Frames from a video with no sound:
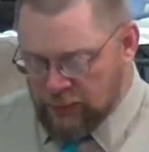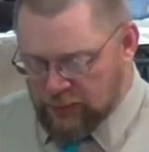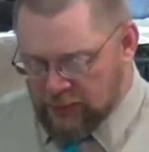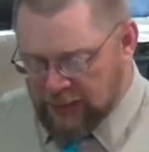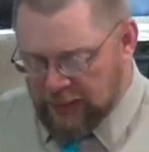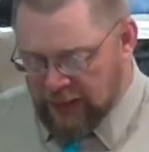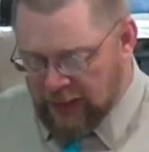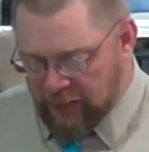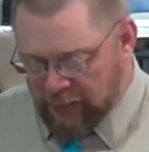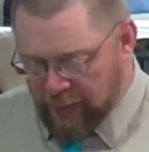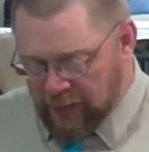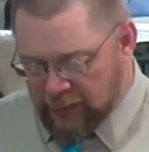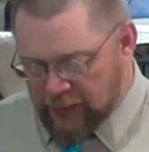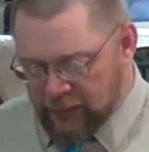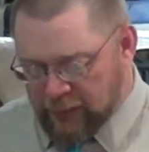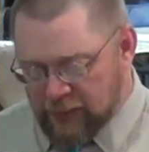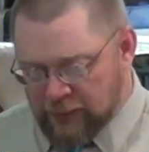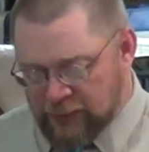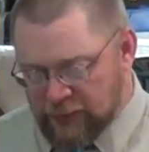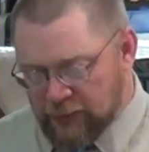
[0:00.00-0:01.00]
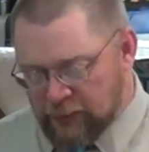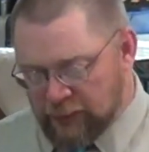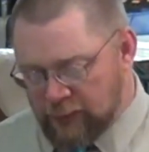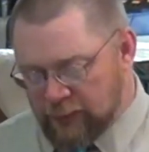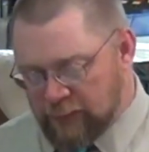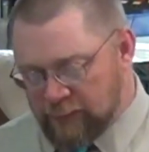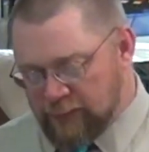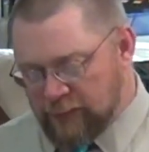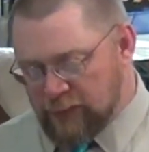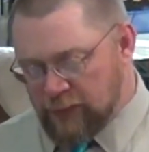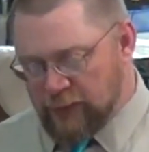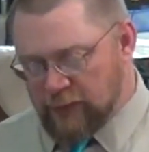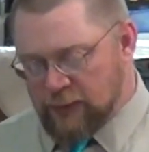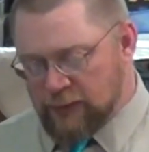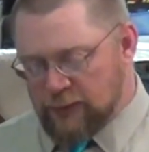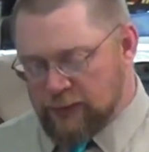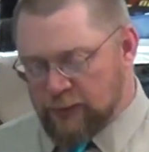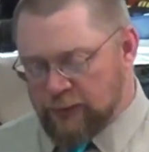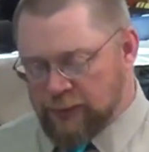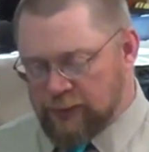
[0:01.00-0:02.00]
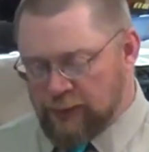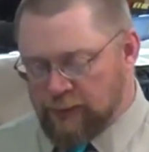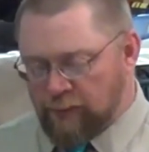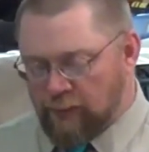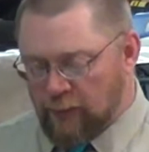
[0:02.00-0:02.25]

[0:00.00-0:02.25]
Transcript: to keep under the children of Judah and Jerusalem